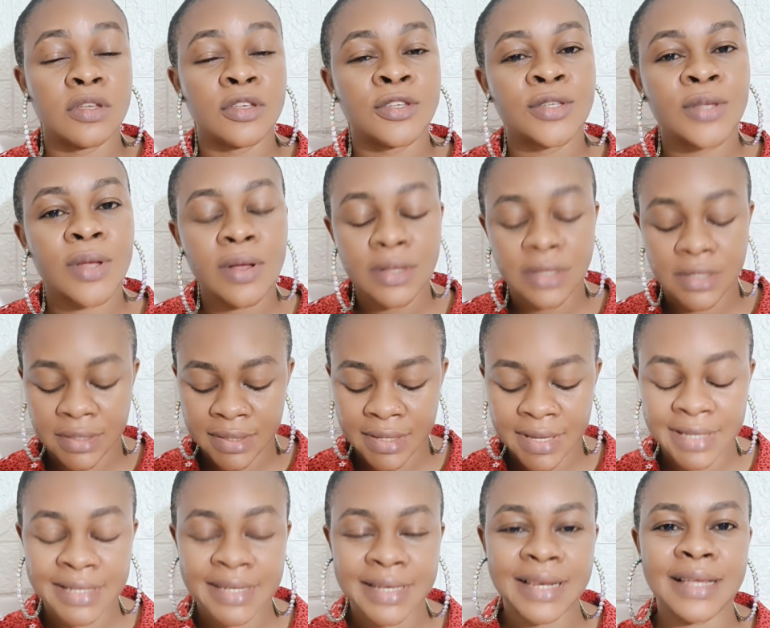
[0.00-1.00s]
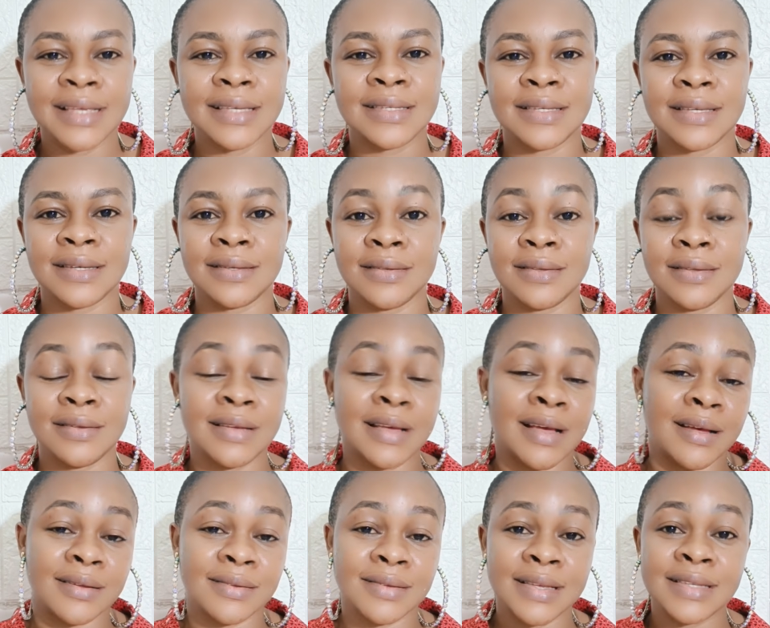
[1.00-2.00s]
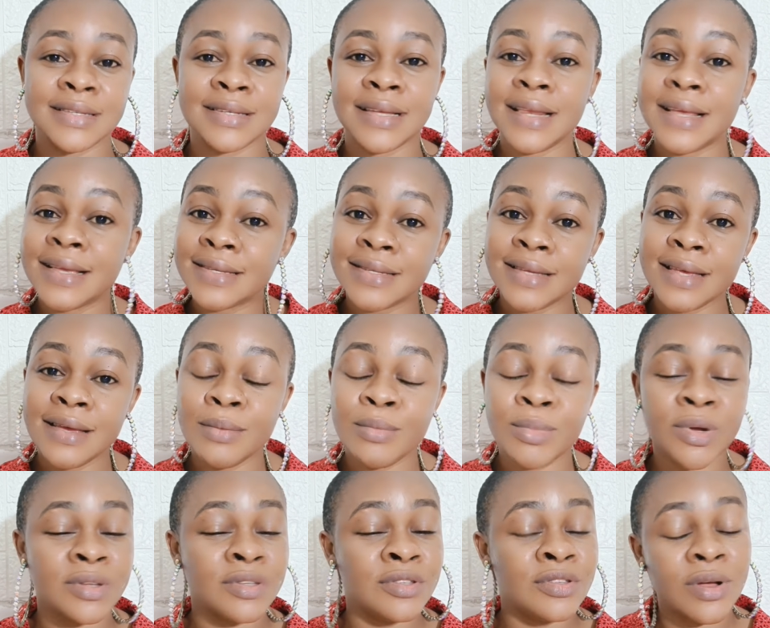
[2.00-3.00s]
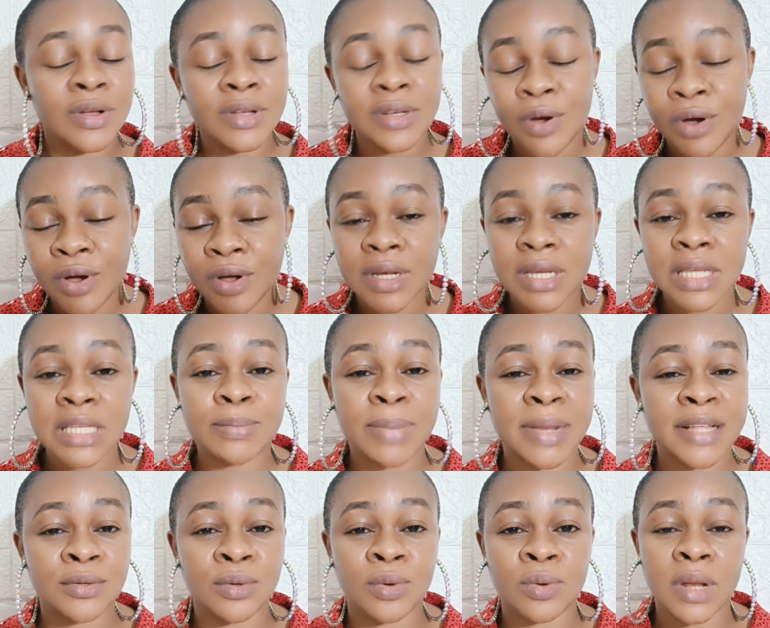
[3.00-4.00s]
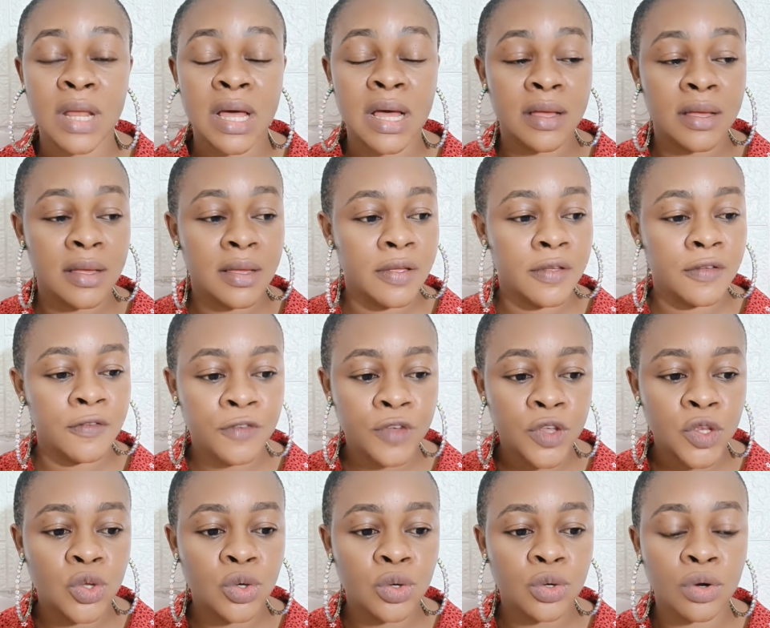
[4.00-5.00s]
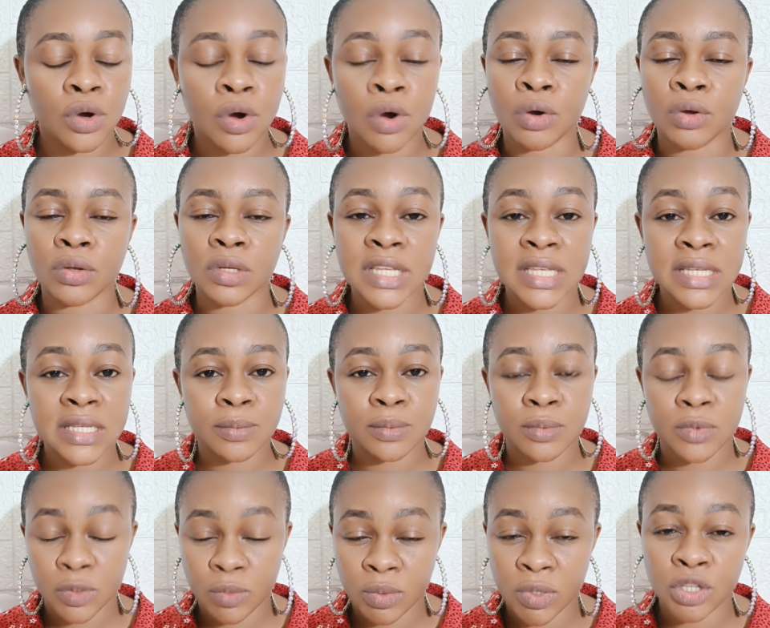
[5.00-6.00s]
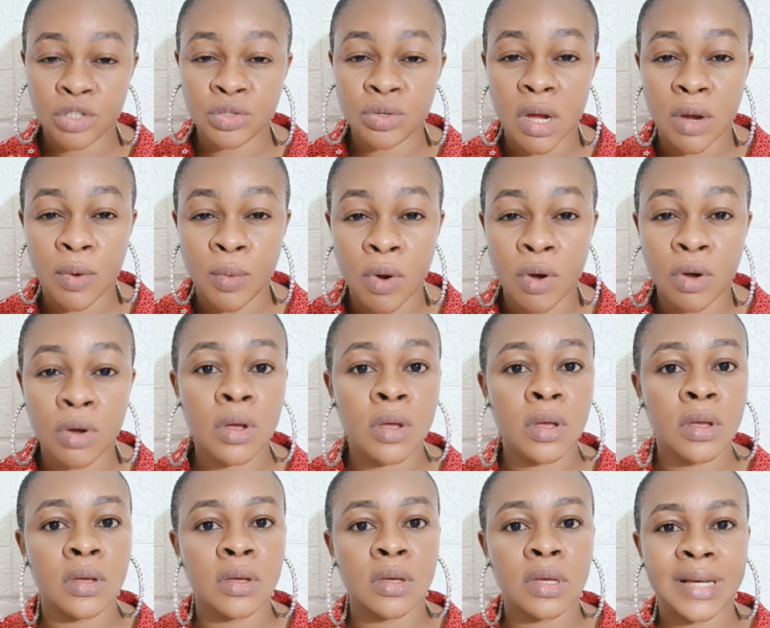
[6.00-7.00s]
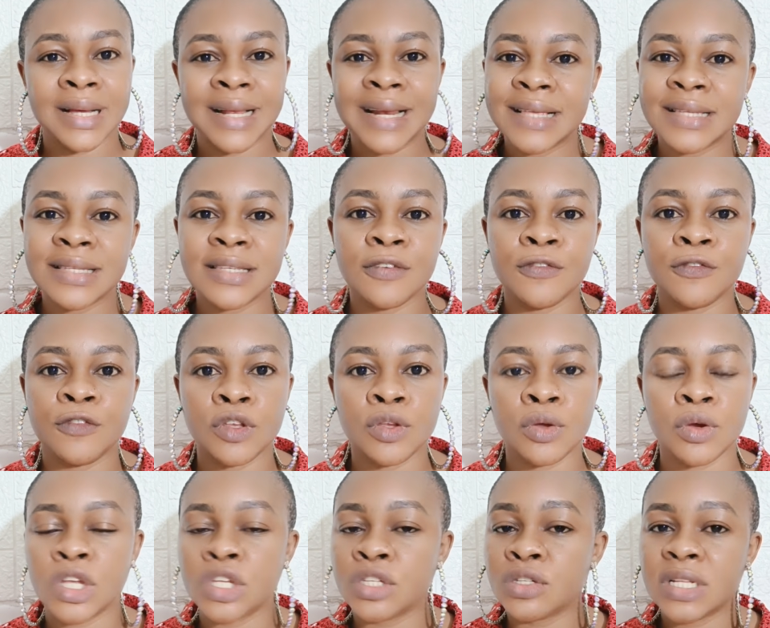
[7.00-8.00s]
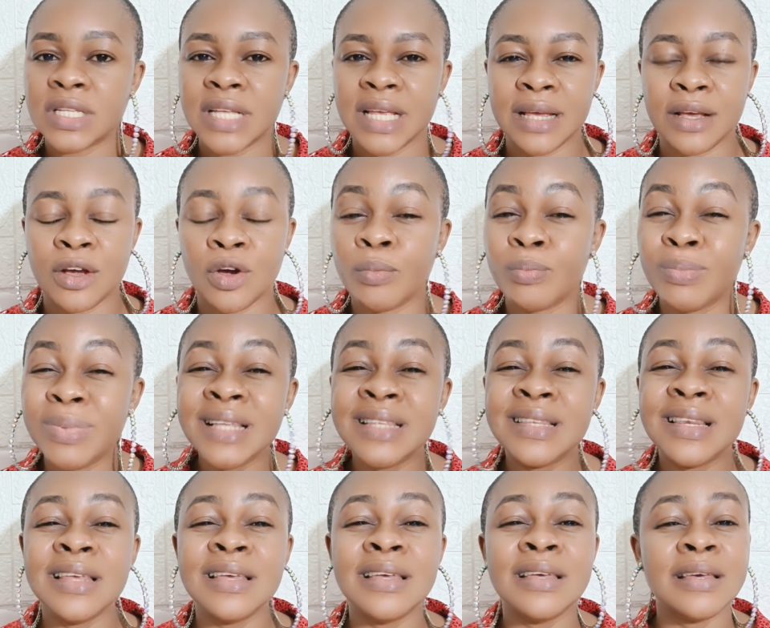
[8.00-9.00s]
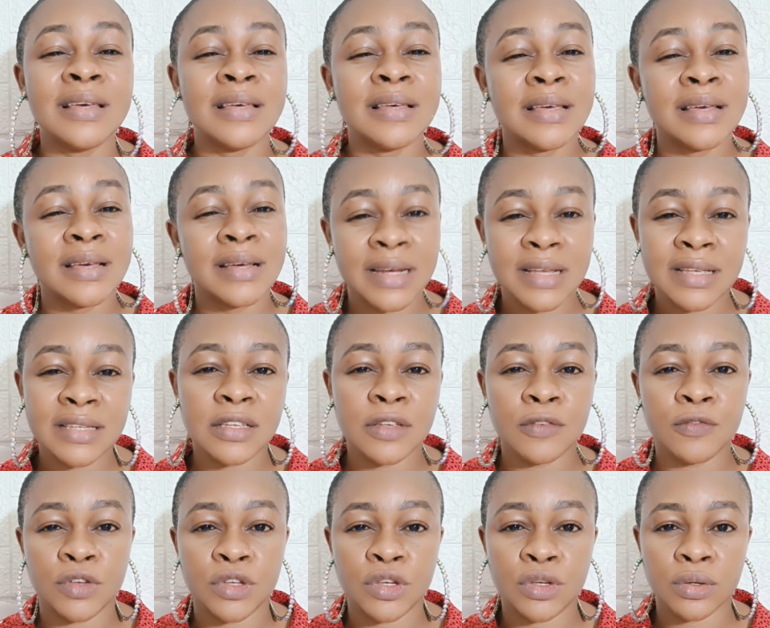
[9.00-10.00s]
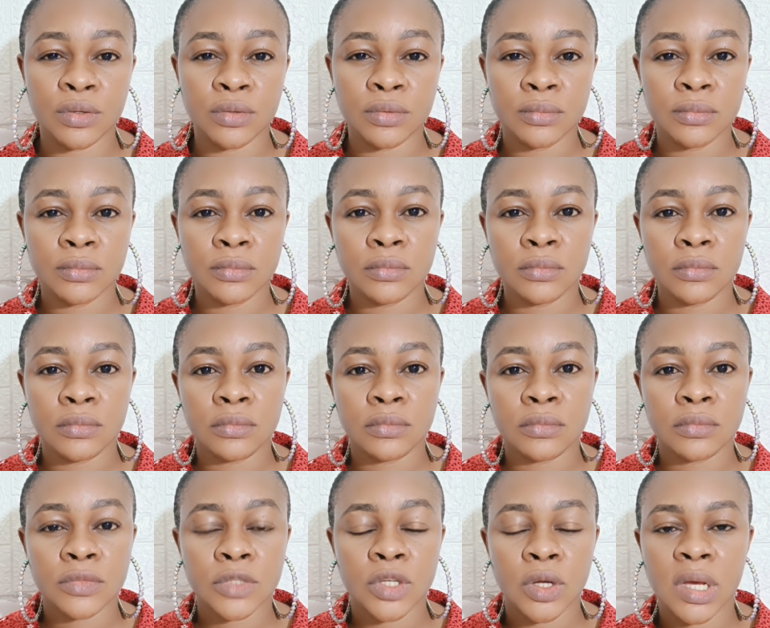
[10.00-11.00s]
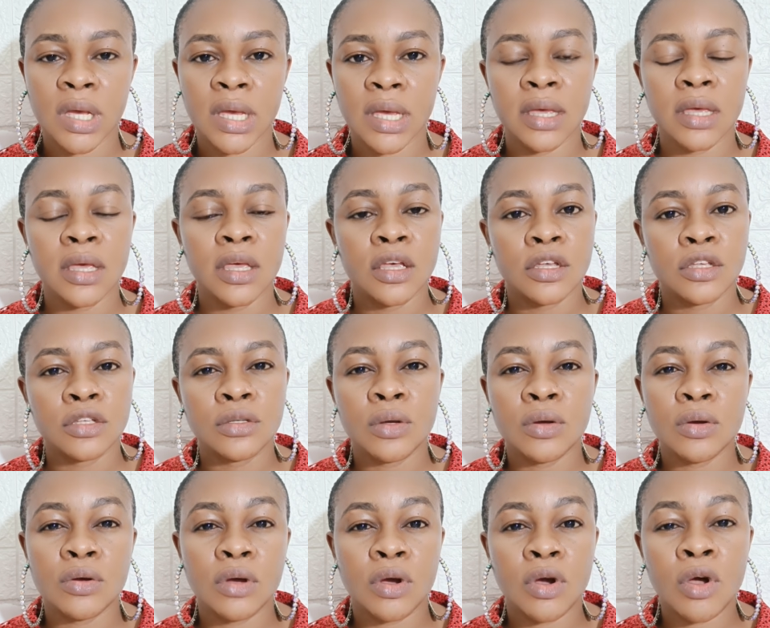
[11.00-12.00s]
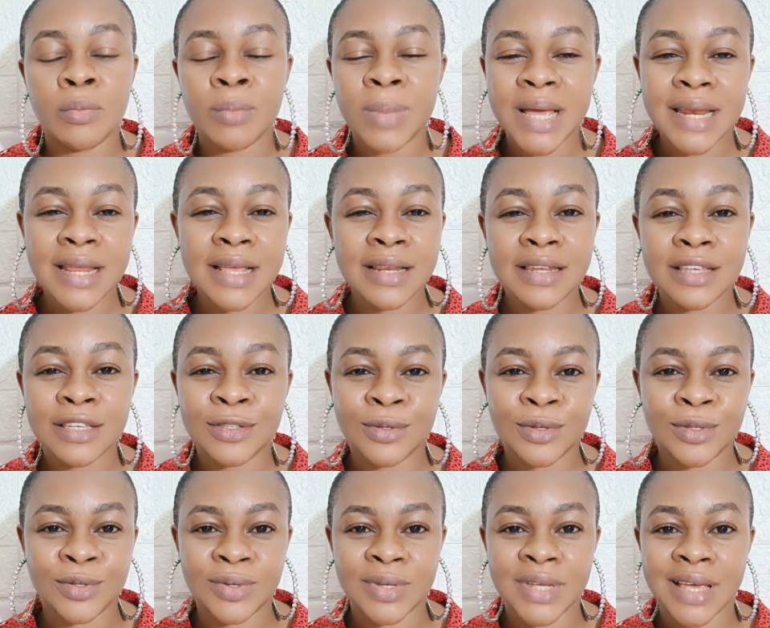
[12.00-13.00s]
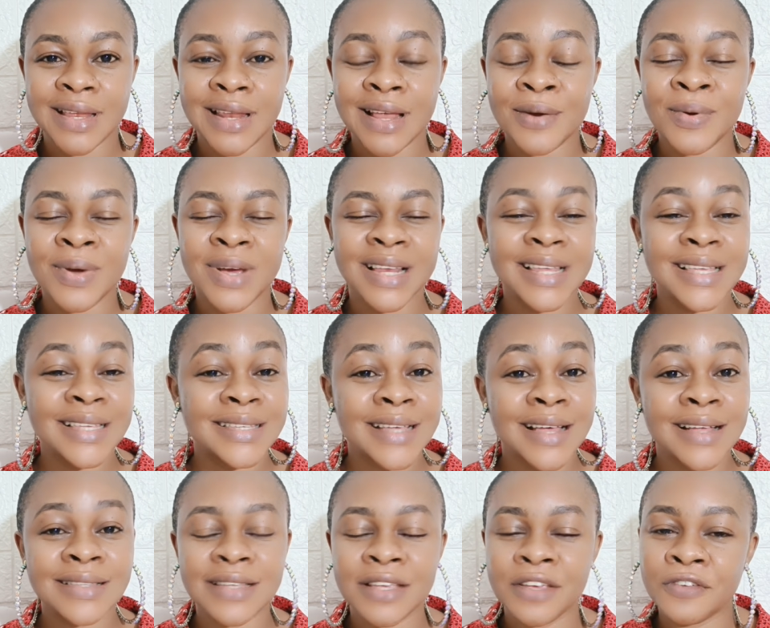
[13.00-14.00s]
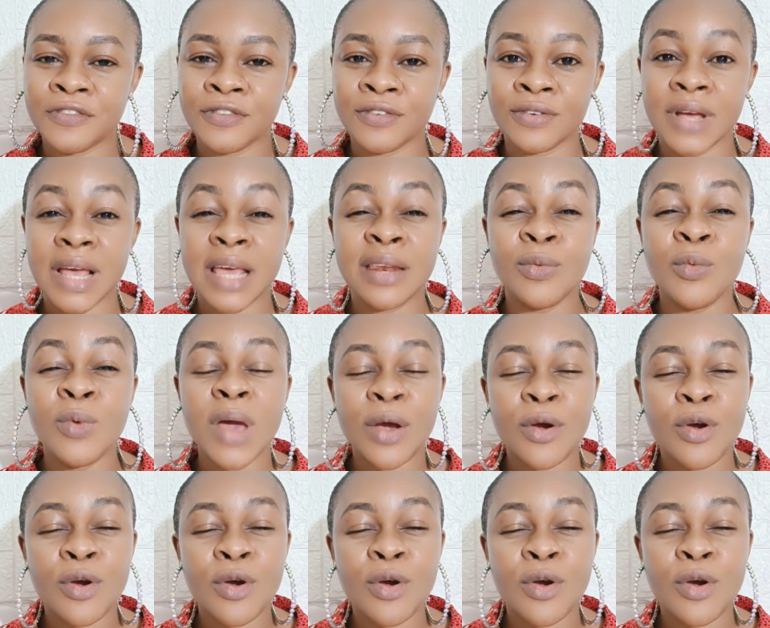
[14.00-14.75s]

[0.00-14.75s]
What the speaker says: Salt is cleansing. Yeah, it's cleansing, but don't call this particular video or this spiritual work cleansing video. It's not a completely cleansing video. Okay, so combining these two together will cleanse out evil and